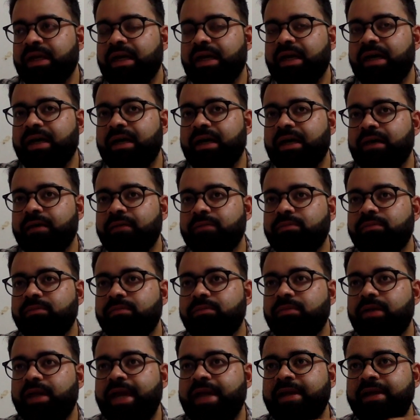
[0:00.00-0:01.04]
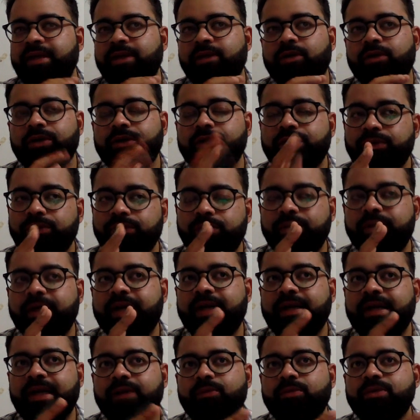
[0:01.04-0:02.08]
Uh, and in order to do
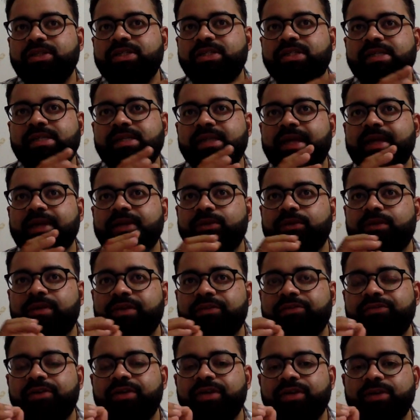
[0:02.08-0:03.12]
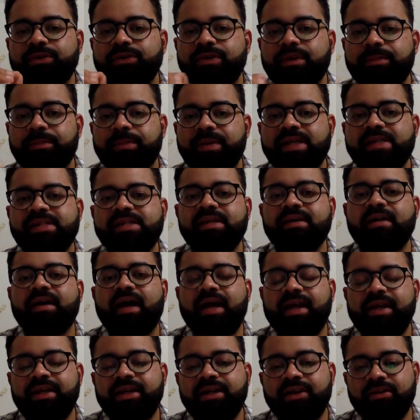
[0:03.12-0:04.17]
that, I would just like to refer to the basic
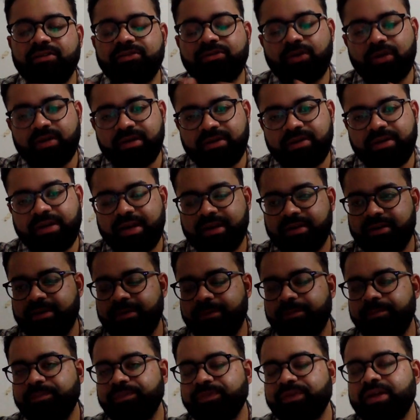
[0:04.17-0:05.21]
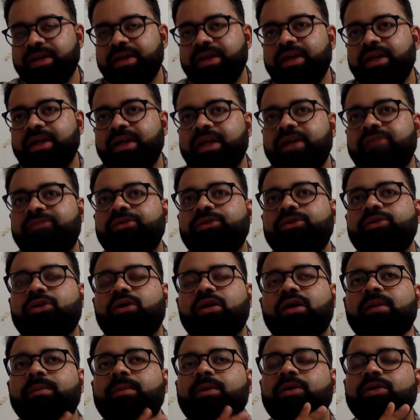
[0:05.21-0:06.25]
idea of contract. If you
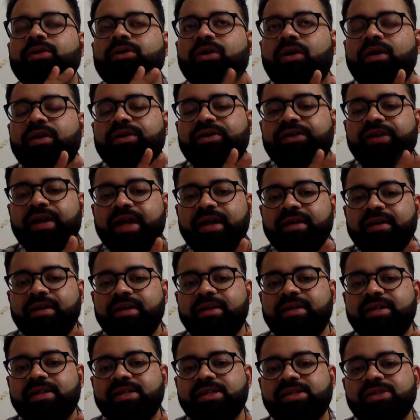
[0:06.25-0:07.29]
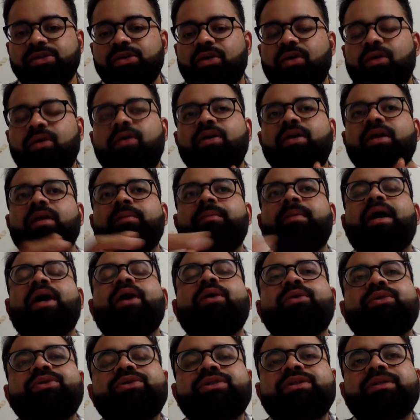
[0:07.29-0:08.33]
talk about contract, it is all
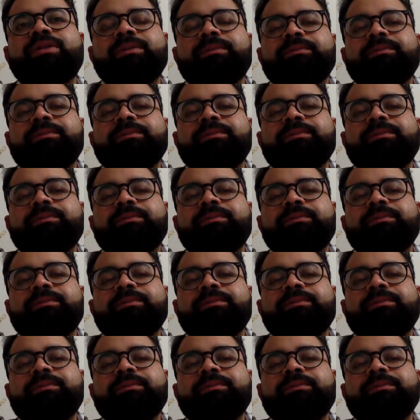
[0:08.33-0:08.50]
about